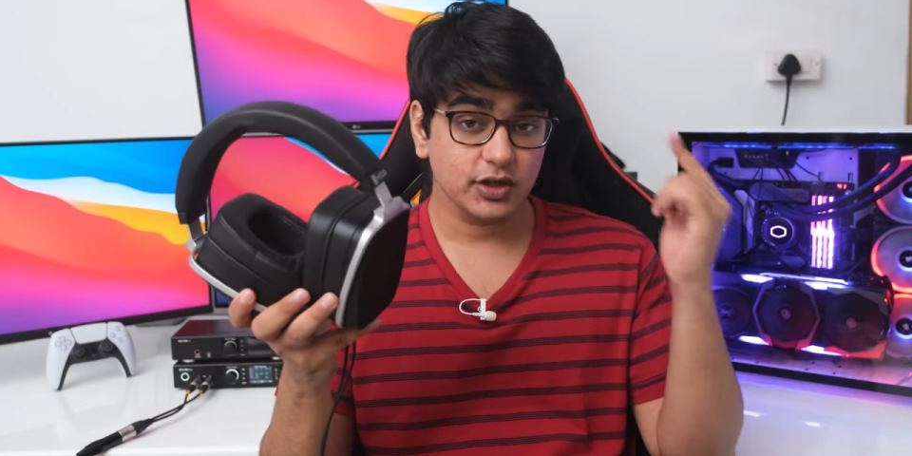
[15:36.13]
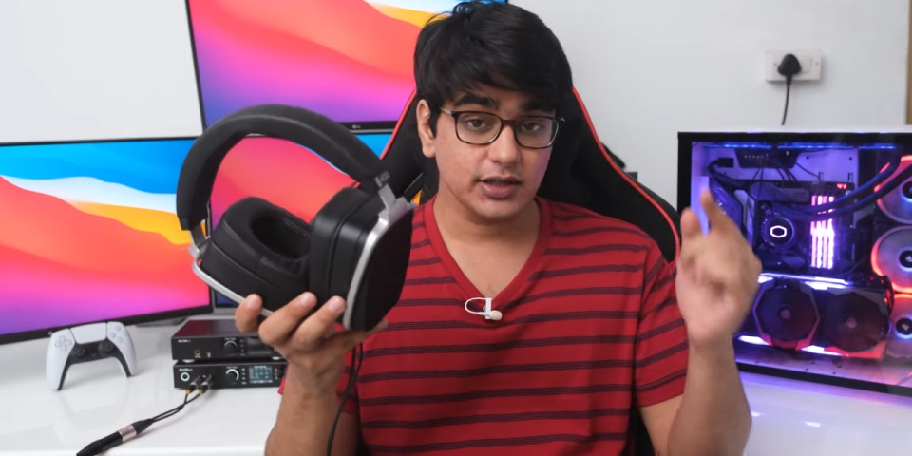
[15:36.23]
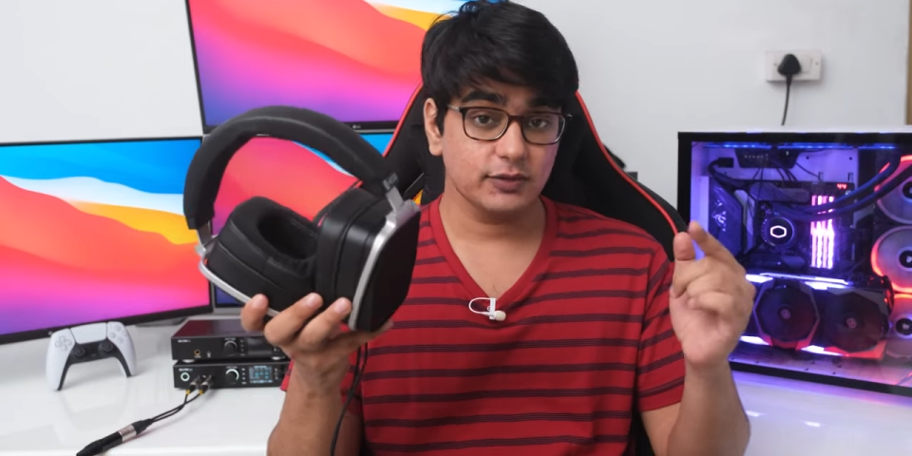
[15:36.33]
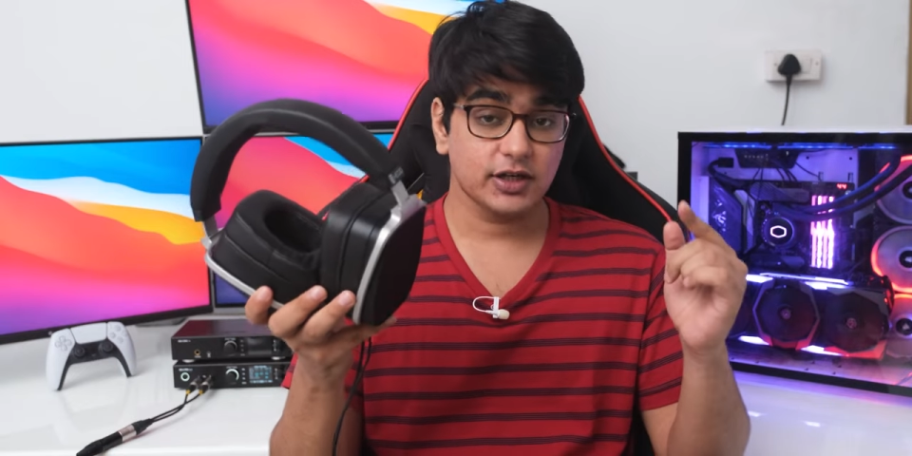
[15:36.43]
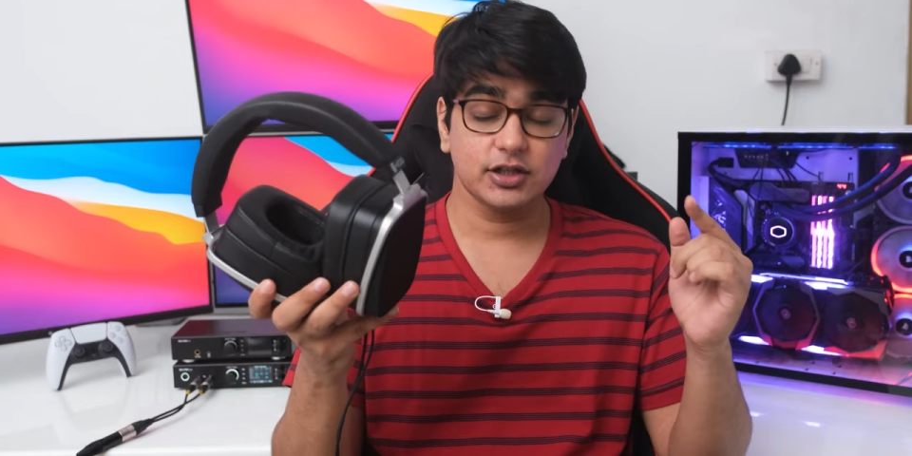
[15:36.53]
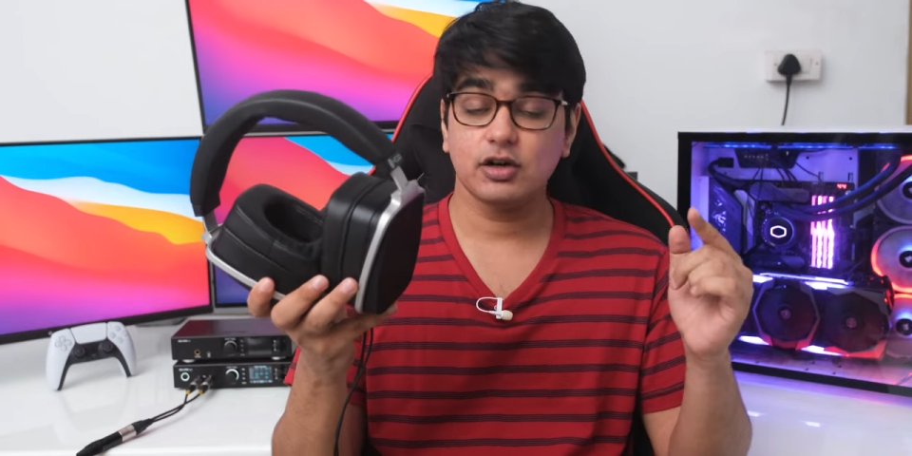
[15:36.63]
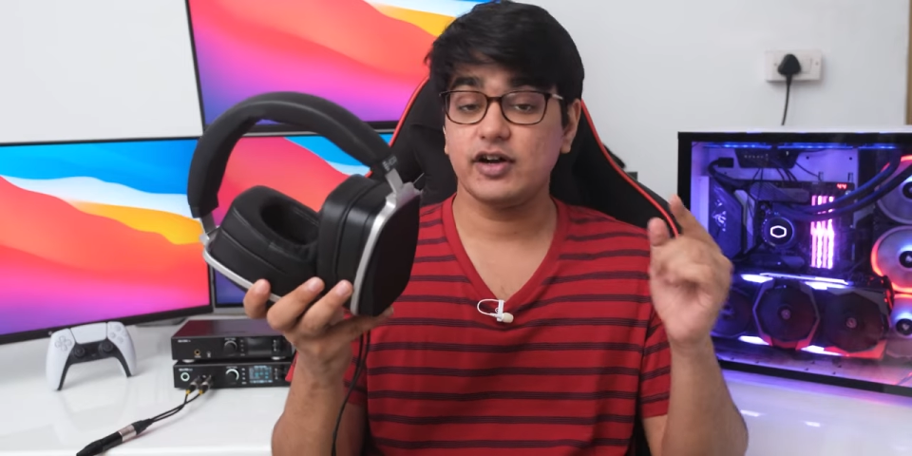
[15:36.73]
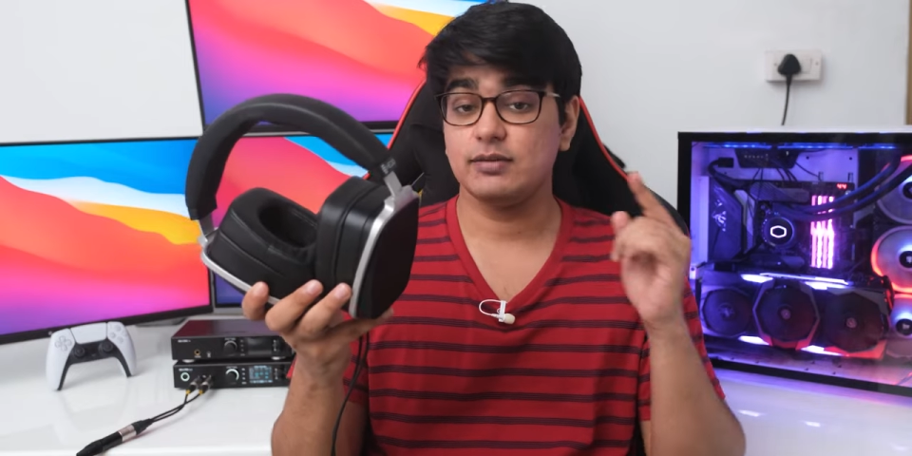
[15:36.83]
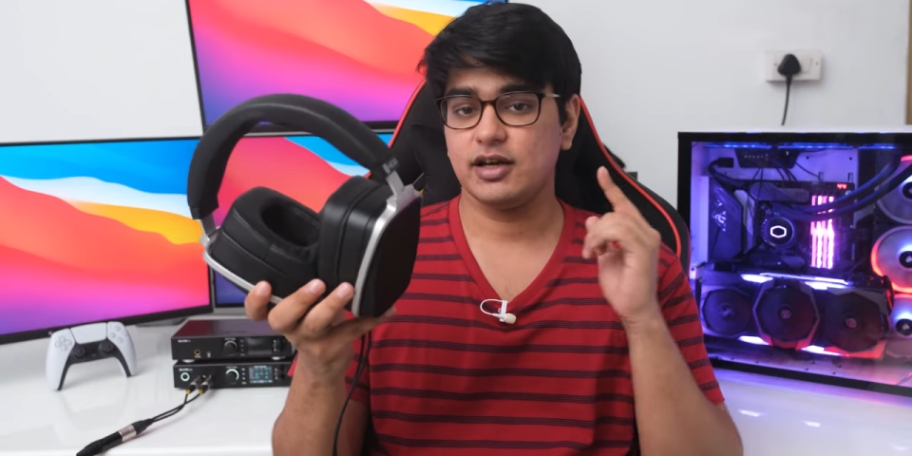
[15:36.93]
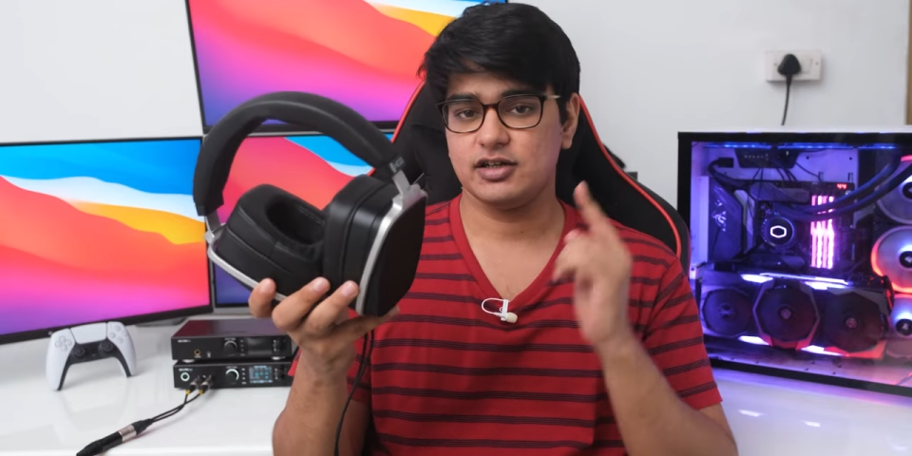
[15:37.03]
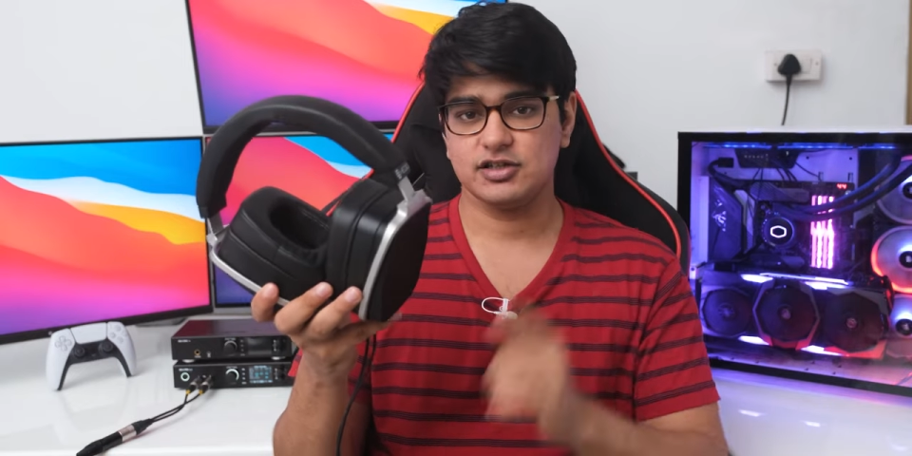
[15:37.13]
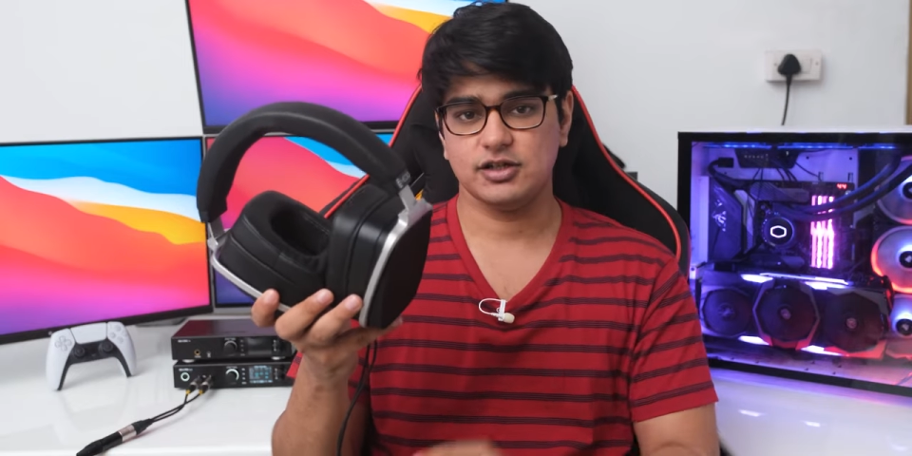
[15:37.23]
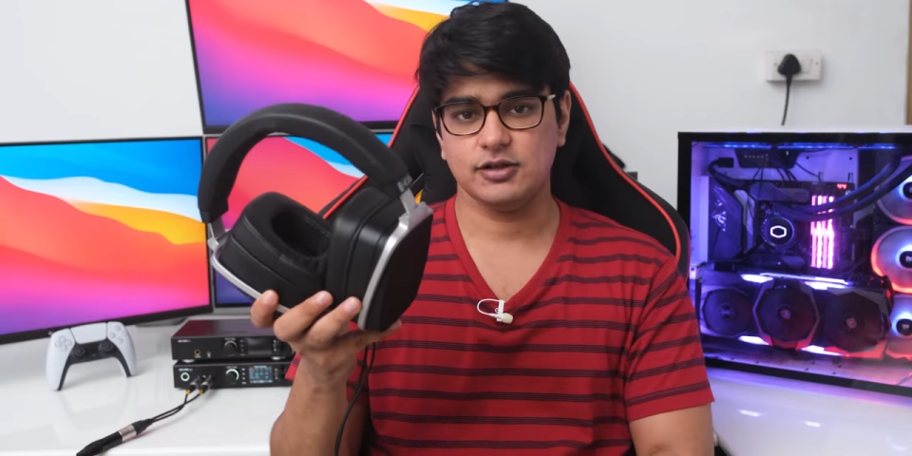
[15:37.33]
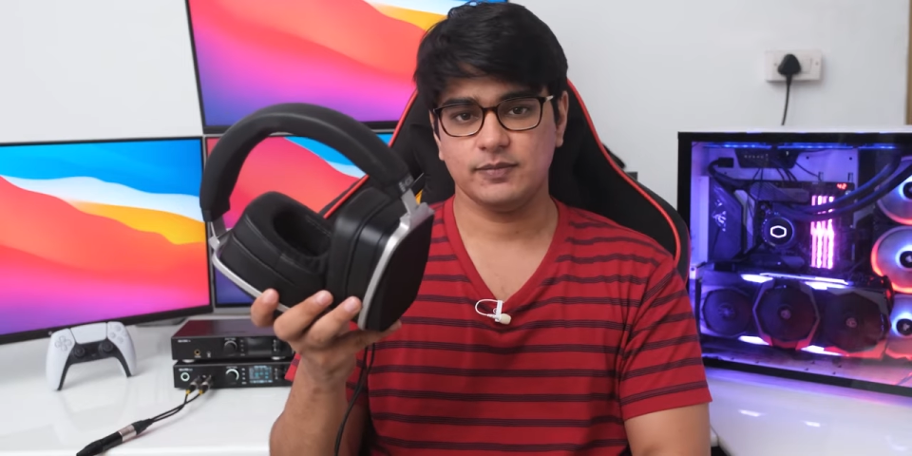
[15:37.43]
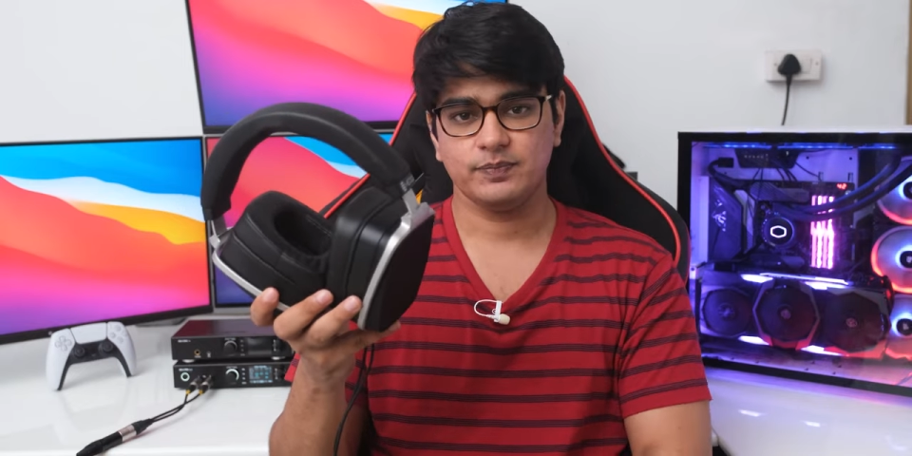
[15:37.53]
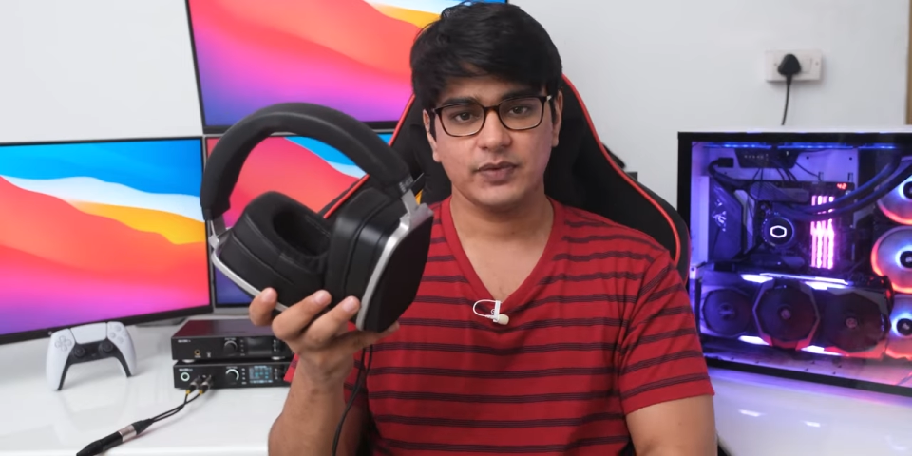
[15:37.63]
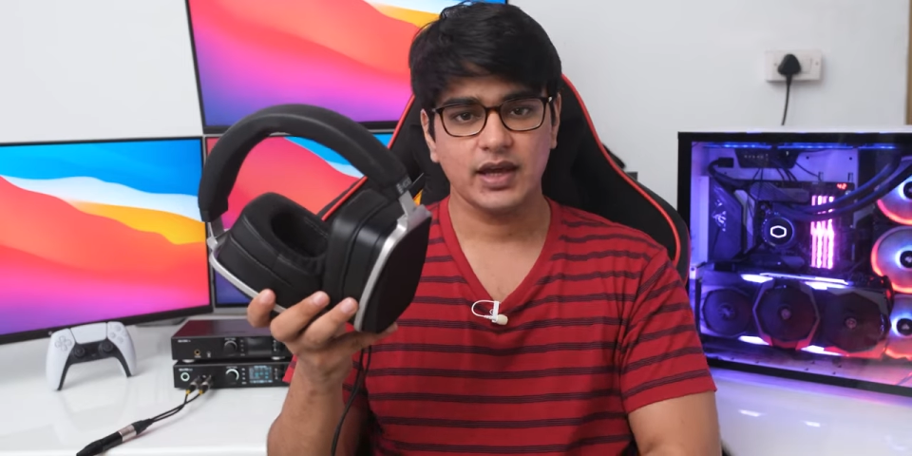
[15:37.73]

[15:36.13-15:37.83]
really worthy of admiration.